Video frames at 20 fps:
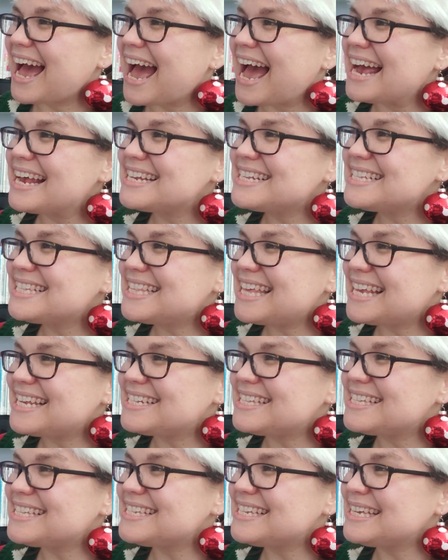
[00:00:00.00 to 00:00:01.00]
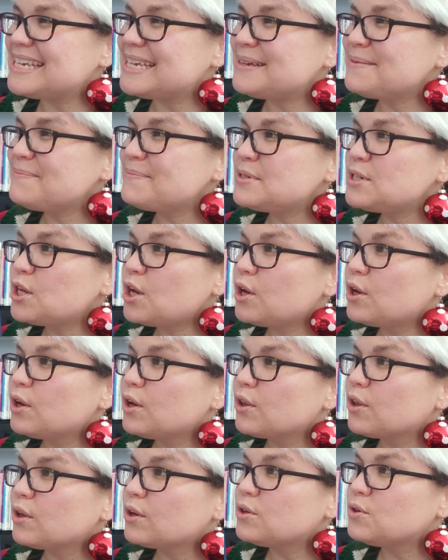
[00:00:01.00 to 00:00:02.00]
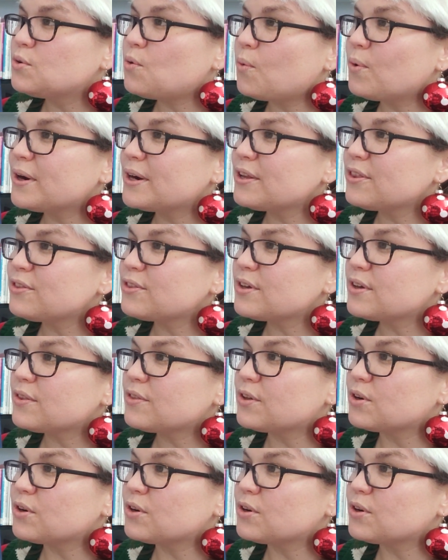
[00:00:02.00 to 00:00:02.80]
As they steamed north,